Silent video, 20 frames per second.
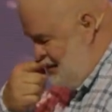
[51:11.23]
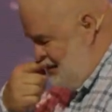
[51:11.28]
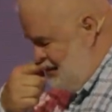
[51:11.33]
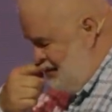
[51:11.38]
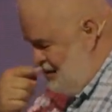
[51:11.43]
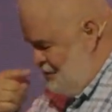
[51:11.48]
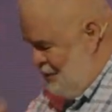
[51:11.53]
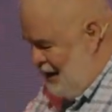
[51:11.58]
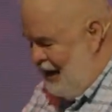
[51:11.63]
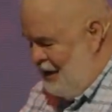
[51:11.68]

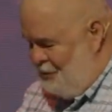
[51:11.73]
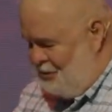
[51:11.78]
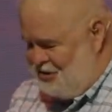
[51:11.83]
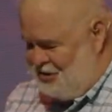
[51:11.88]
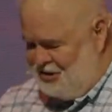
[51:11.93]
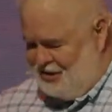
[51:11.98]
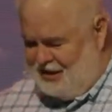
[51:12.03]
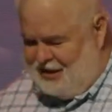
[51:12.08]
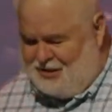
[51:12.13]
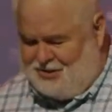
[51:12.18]
The Bible
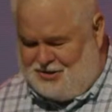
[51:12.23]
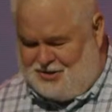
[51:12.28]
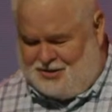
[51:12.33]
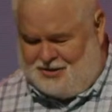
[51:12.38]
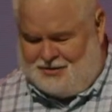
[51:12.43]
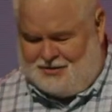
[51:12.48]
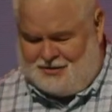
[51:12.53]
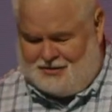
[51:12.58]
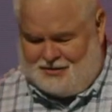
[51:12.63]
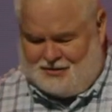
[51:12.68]
says
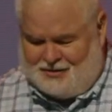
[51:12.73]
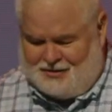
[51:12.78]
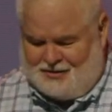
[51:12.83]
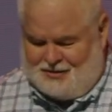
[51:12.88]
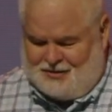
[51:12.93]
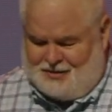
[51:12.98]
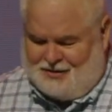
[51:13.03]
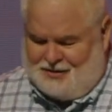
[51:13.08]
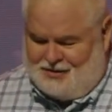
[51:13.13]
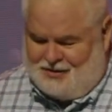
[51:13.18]

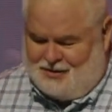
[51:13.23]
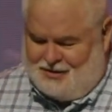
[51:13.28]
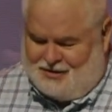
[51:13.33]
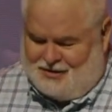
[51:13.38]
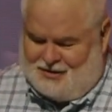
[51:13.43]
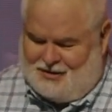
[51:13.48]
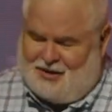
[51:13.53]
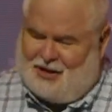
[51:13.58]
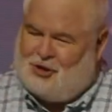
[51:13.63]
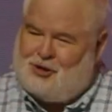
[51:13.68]

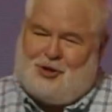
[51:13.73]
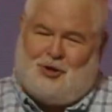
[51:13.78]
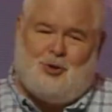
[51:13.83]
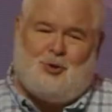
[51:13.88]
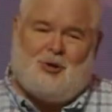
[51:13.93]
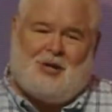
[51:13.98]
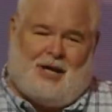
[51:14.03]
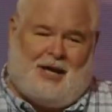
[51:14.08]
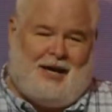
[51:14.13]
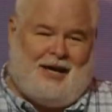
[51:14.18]
that you
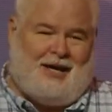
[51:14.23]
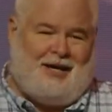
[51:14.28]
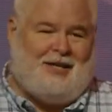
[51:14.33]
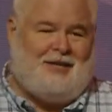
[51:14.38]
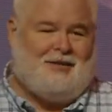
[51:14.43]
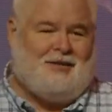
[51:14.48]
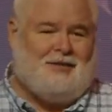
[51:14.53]
and I